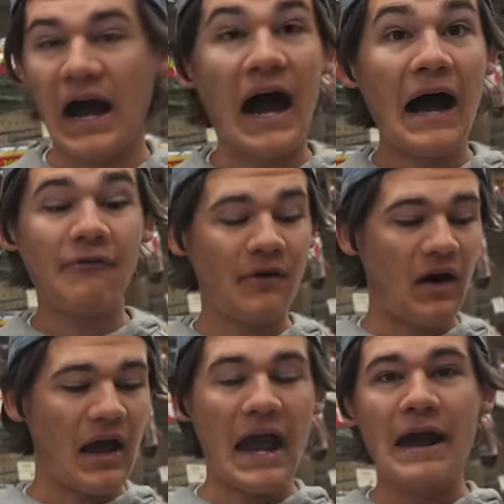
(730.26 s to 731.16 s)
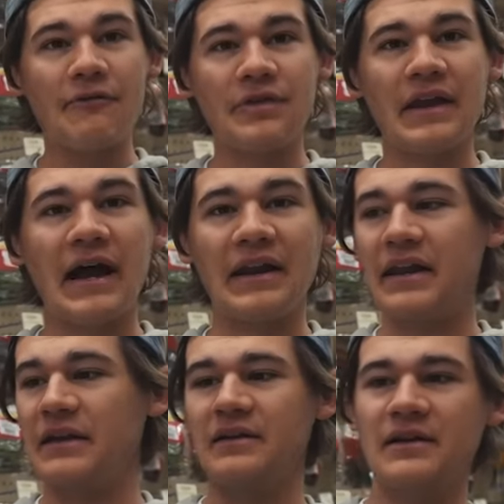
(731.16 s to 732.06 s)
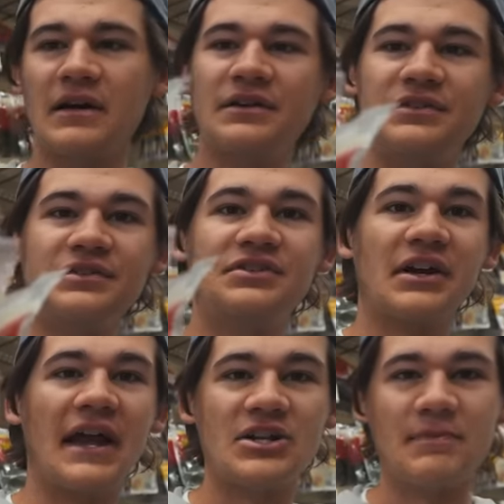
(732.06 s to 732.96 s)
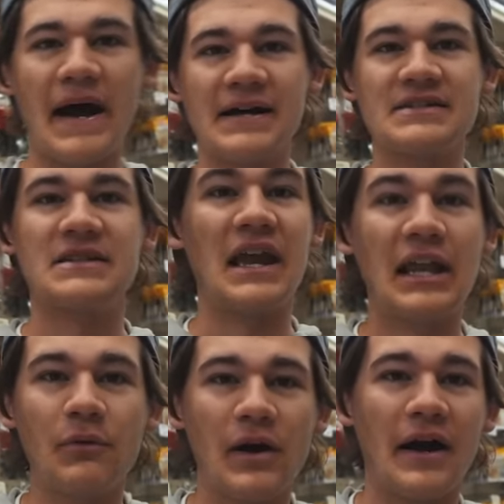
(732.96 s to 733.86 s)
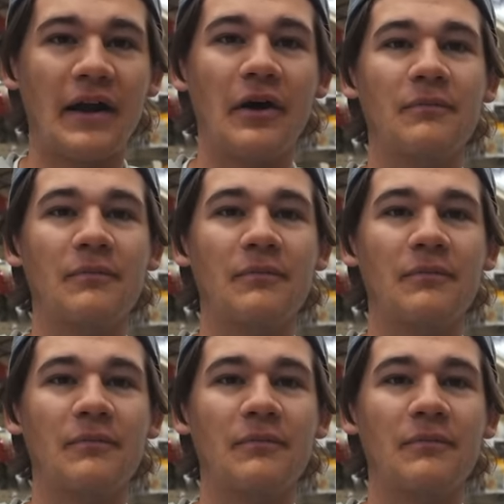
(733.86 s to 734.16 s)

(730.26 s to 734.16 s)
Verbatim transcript: I have everything I need to catch bass anywhere I go.